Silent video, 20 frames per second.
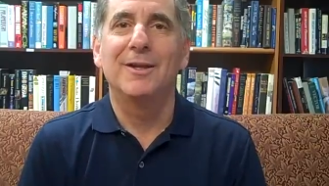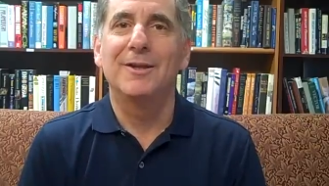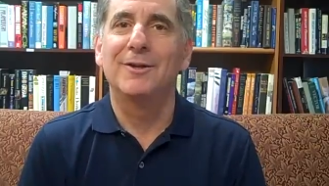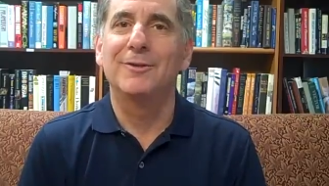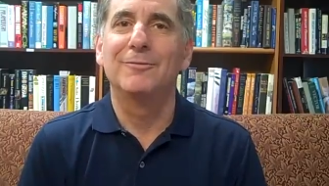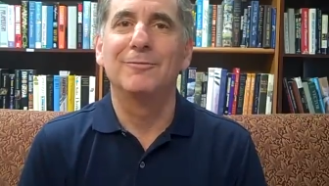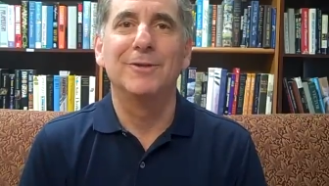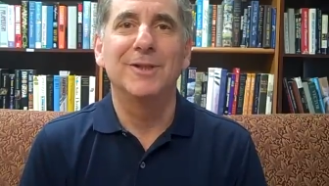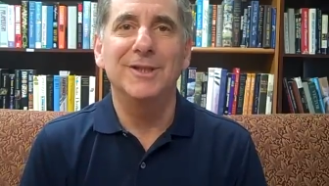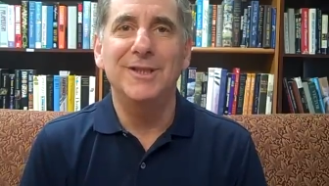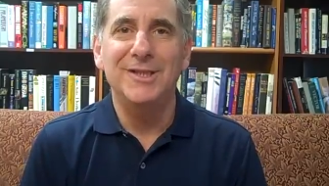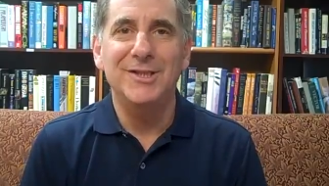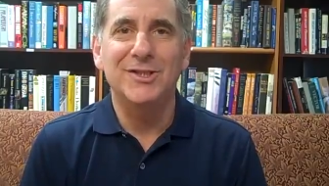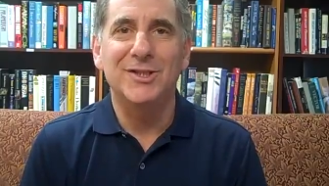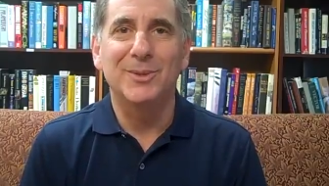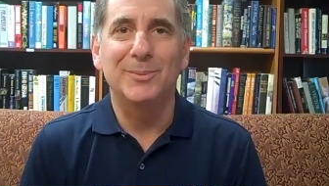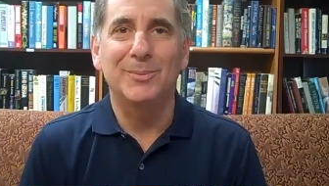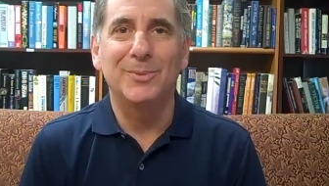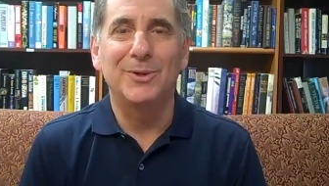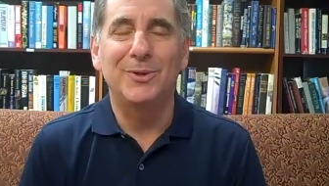They're really
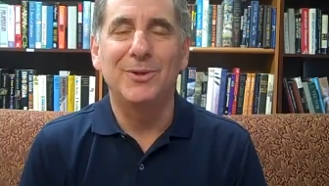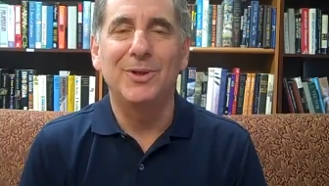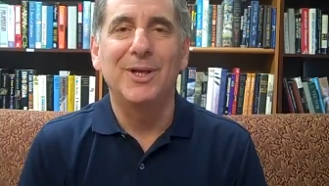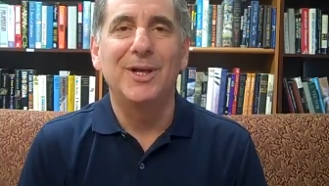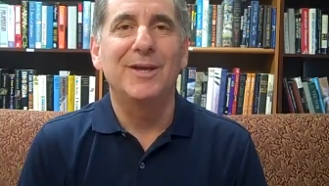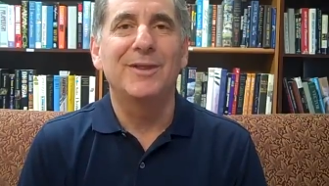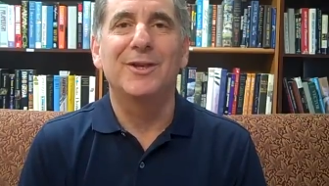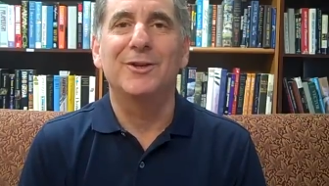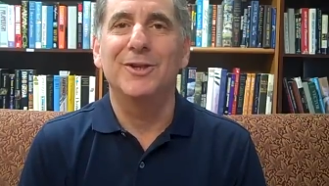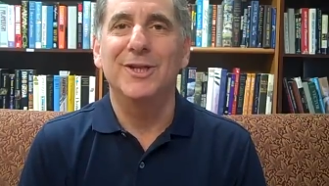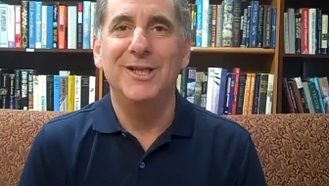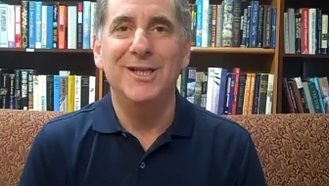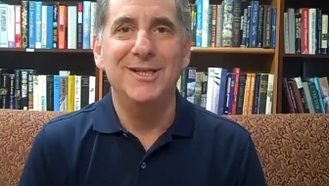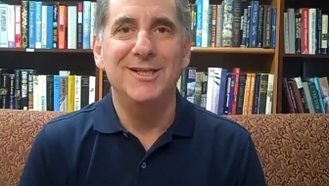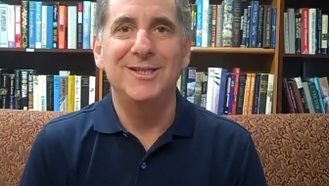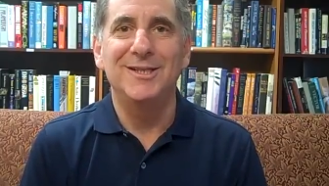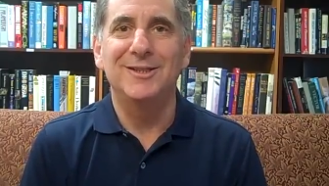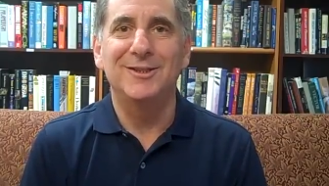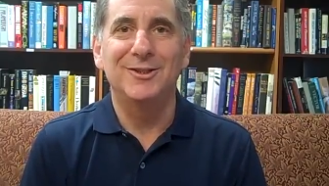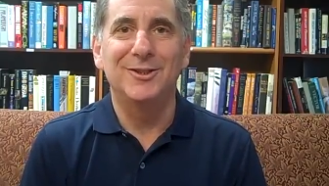simple, they're
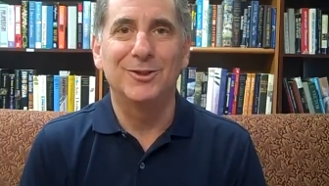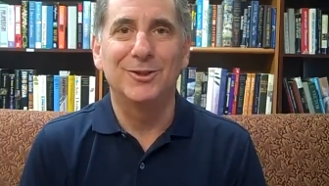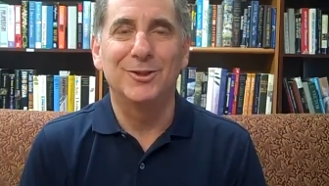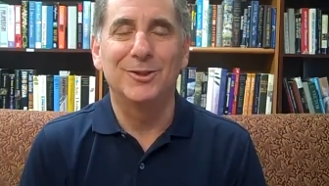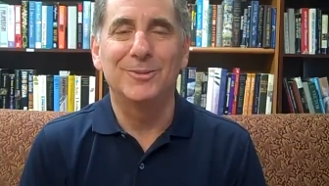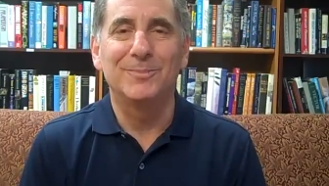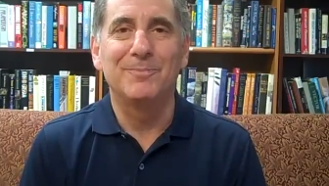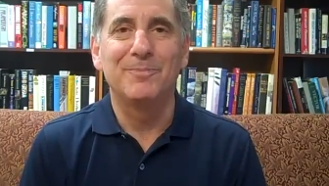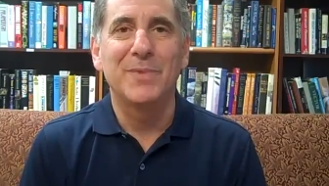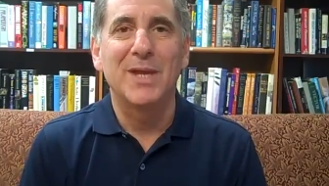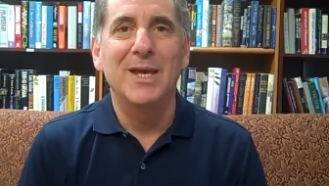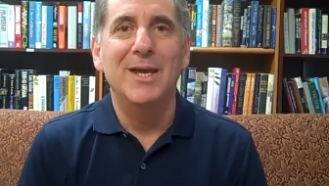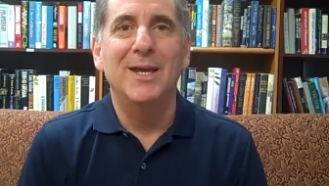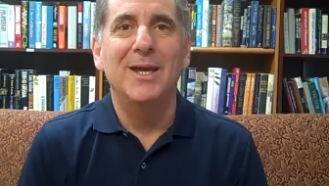easy to learn,